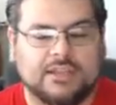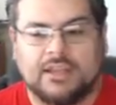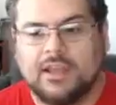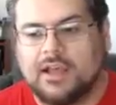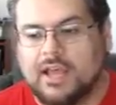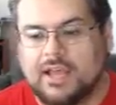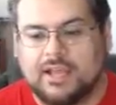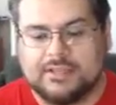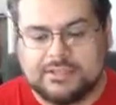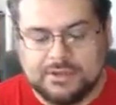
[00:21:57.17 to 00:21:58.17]
Uh,
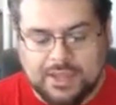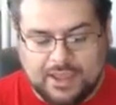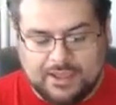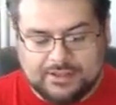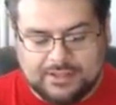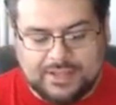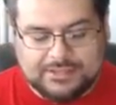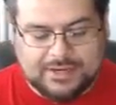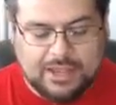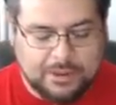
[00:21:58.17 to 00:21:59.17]
so yeah, and that's
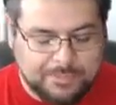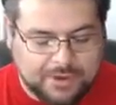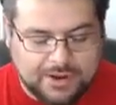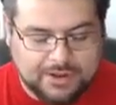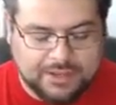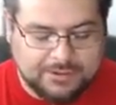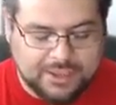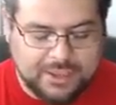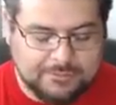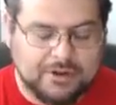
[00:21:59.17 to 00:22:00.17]
going to help you kind of
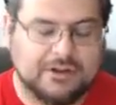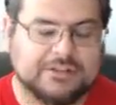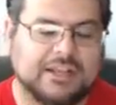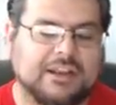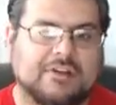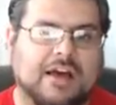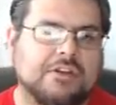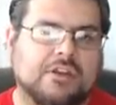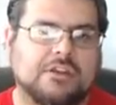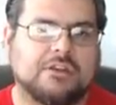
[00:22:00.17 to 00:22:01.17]
gain a better understanding of how you
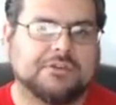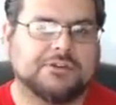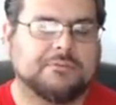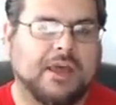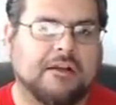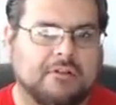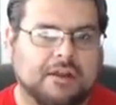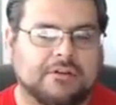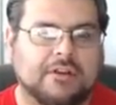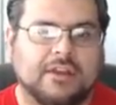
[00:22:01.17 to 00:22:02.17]
can use your
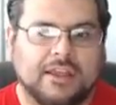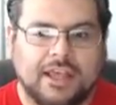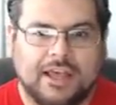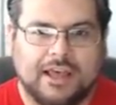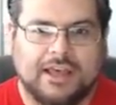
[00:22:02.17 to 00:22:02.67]
background uh,